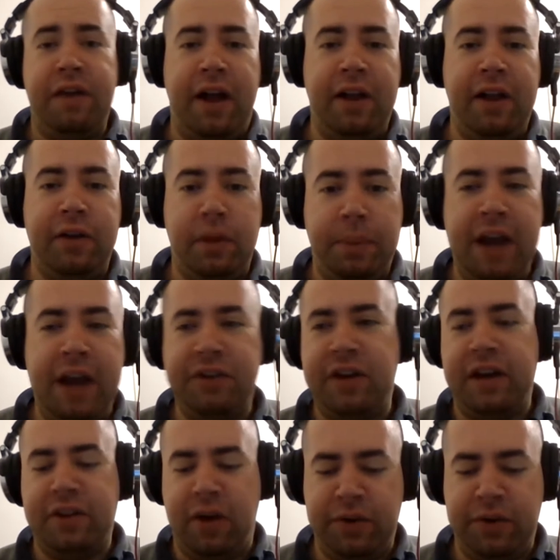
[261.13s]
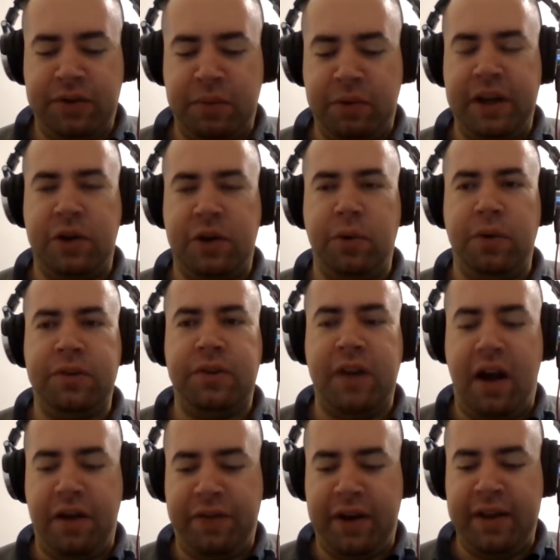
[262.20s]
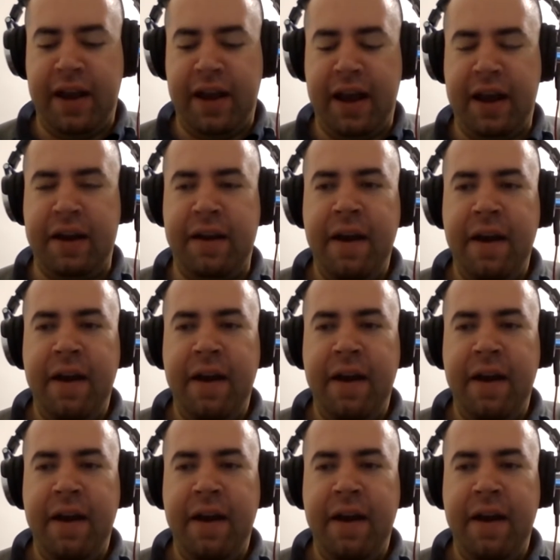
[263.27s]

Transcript: I followed the page and I thought it was some really cool stuff, and then